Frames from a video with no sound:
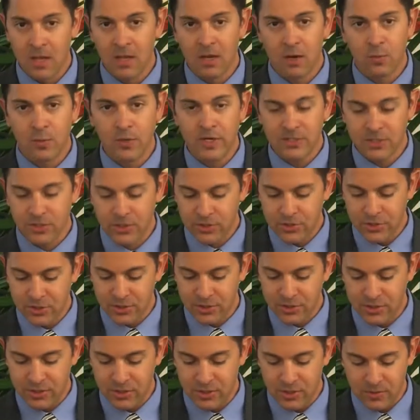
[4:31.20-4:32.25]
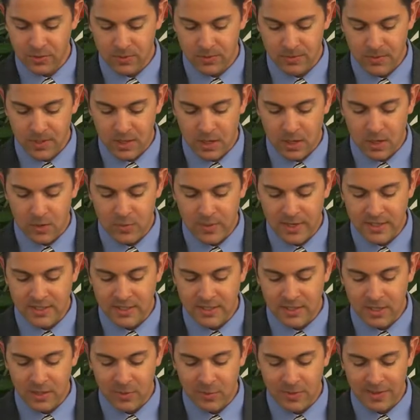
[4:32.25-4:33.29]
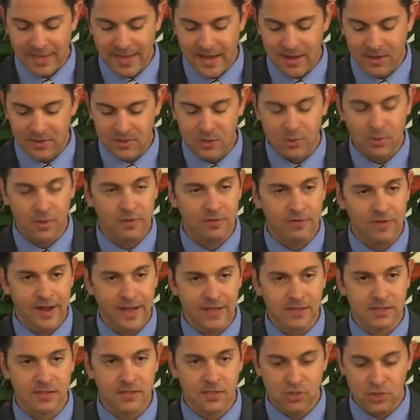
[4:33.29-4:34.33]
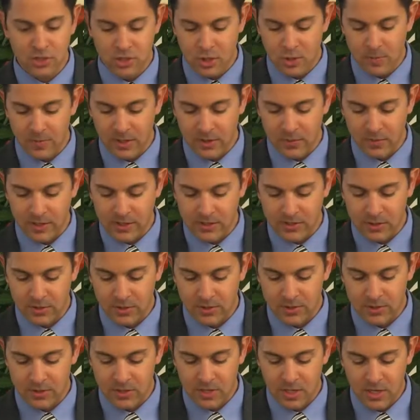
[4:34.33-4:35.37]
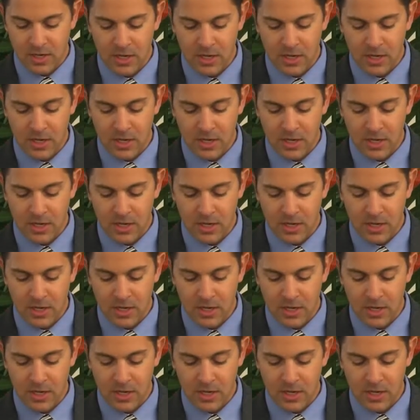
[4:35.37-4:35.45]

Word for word: Researchers, too, are wrestling with how to advance genomic research